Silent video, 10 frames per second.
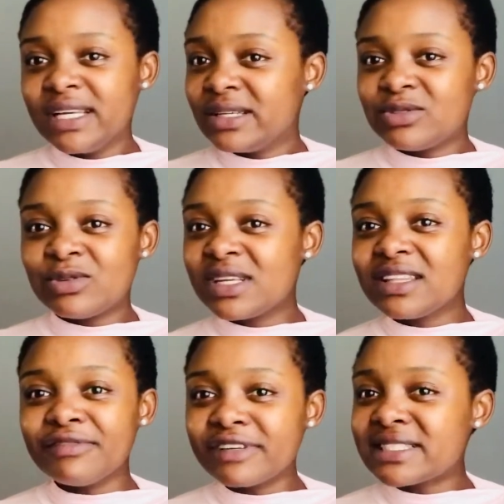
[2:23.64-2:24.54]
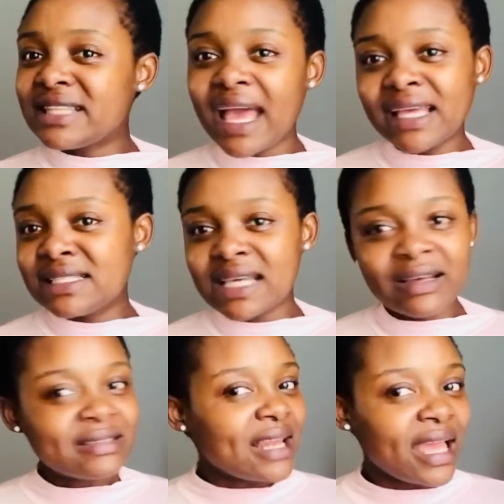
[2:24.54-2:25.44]
During the first night, I
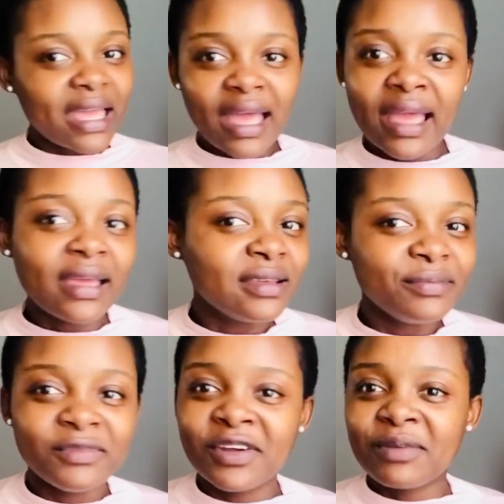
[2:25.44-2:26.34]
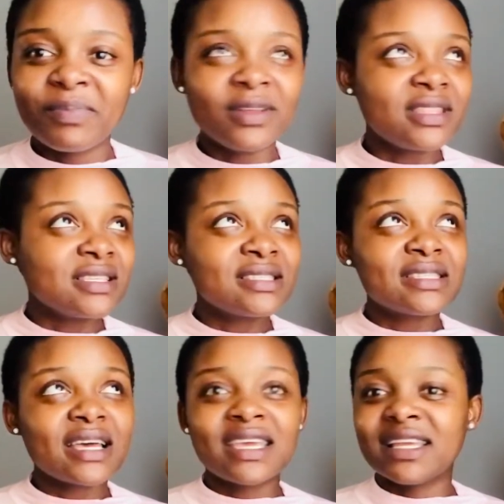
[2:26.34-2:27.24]
was like, I'm not about this
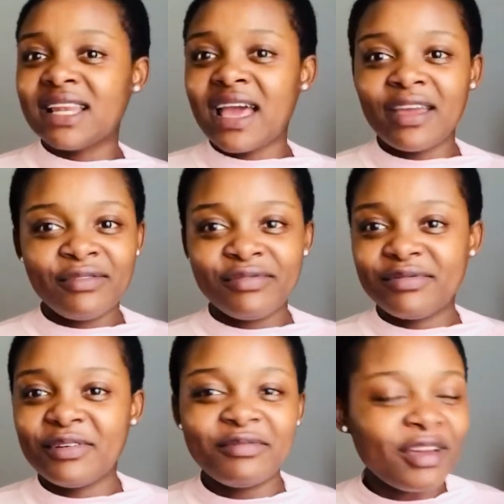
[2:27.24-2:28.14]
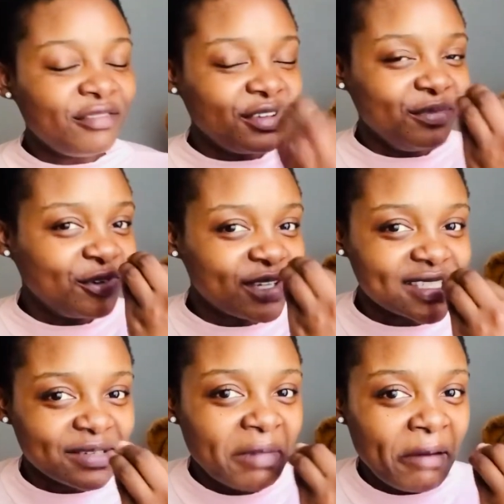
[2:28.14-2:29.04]
sucking life of having mucus
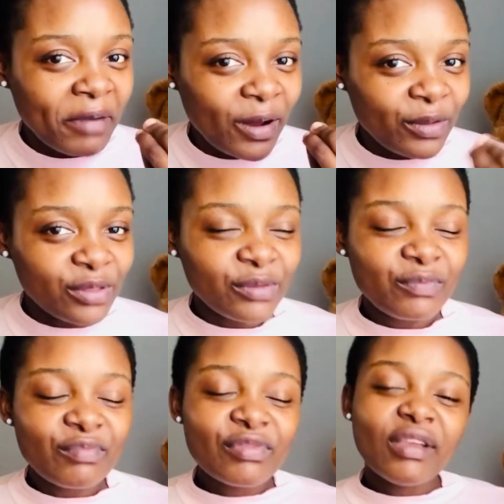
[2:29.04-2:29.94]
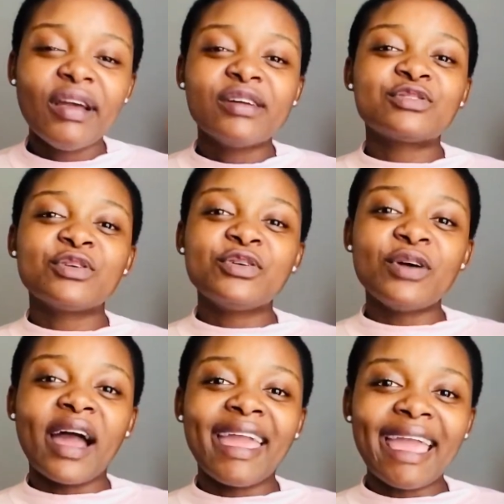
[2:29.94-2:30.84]
in my mouth. So
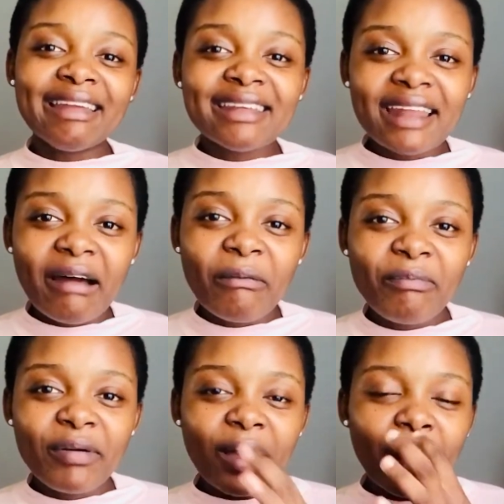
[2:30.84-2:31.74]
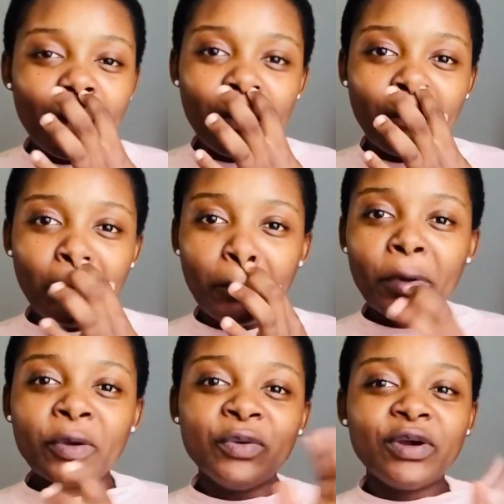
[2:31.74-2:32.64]
I ended up
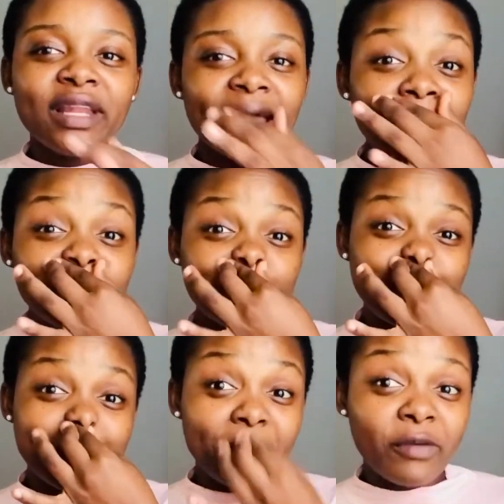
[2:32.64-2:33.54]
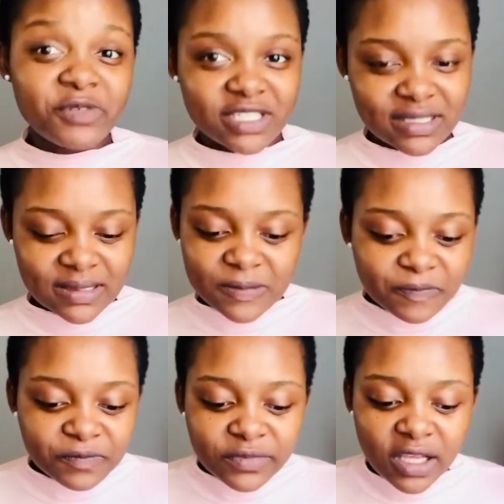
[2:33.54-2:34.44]
Googling and looking at options.
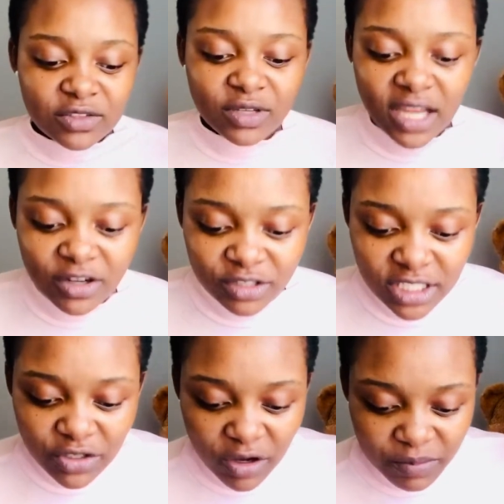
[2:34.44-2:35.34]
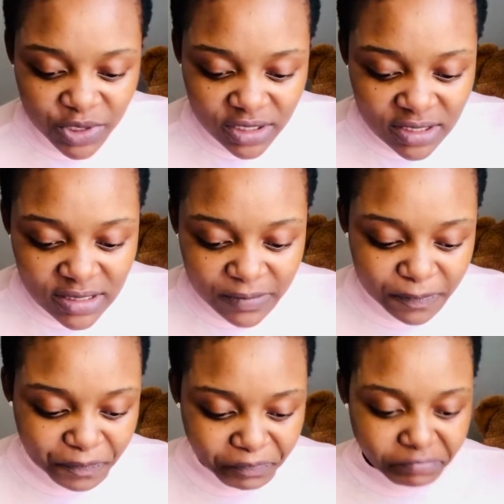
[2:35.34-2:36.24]
So when I looked at options,
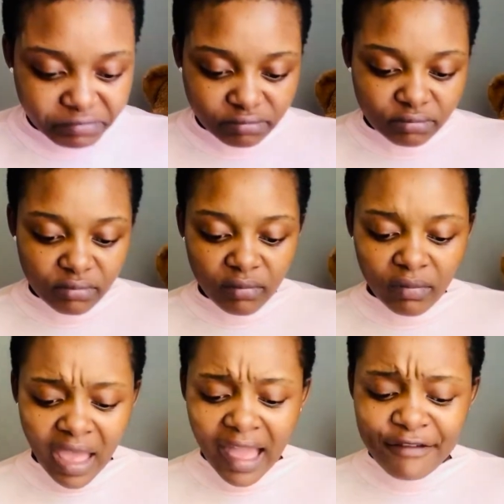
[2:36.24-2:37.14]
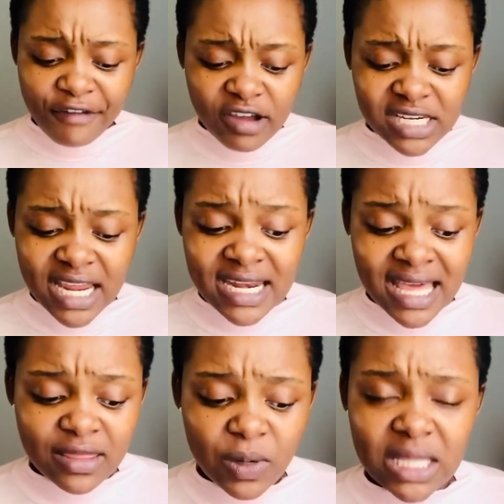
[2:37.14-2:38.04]
I found
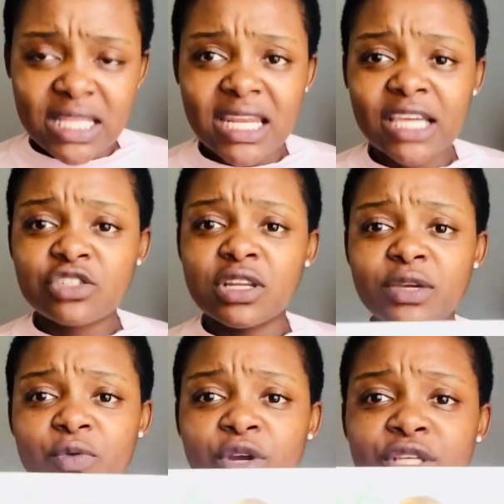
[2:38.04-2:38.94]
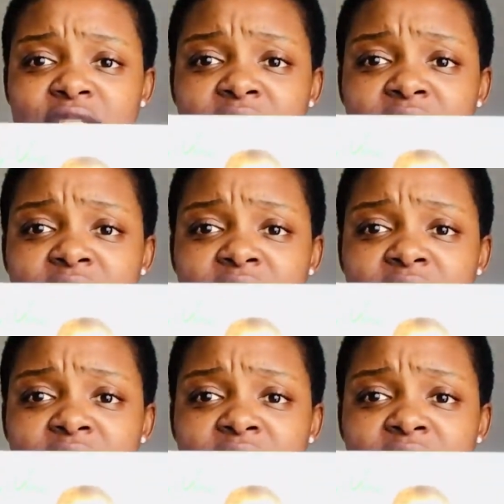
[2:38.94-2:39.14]
another one that actually works